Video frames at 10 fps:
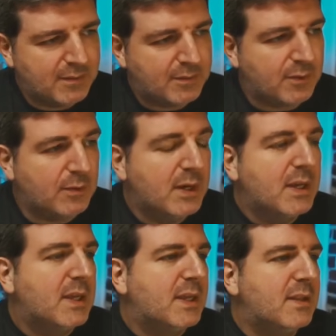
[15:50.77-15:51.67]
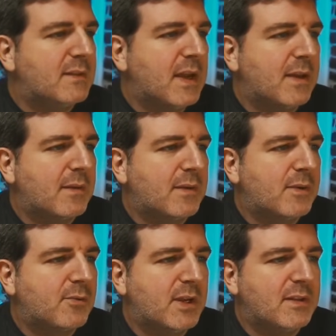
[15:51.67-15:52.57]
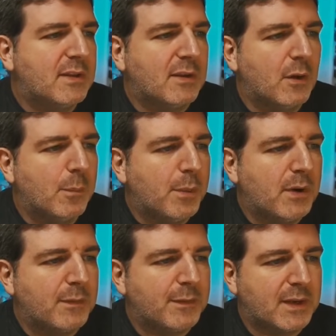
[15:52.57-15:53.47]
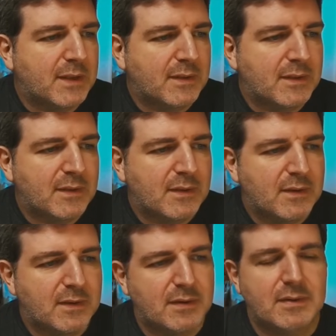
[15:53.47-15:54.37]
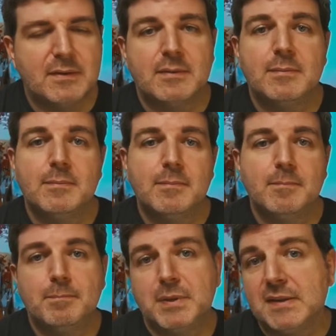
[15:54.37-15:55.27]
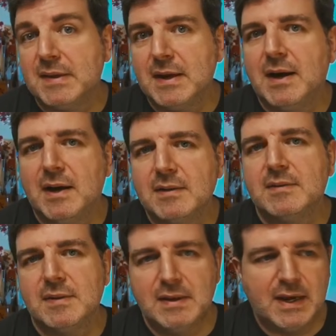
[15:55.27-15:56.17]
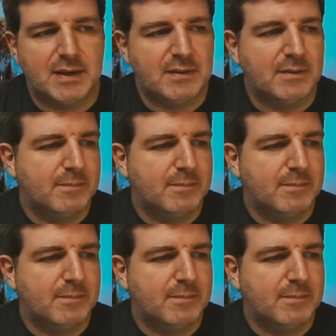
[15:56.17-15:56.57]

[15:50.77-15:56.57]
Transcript: So it's like creating a perfect pixel art line.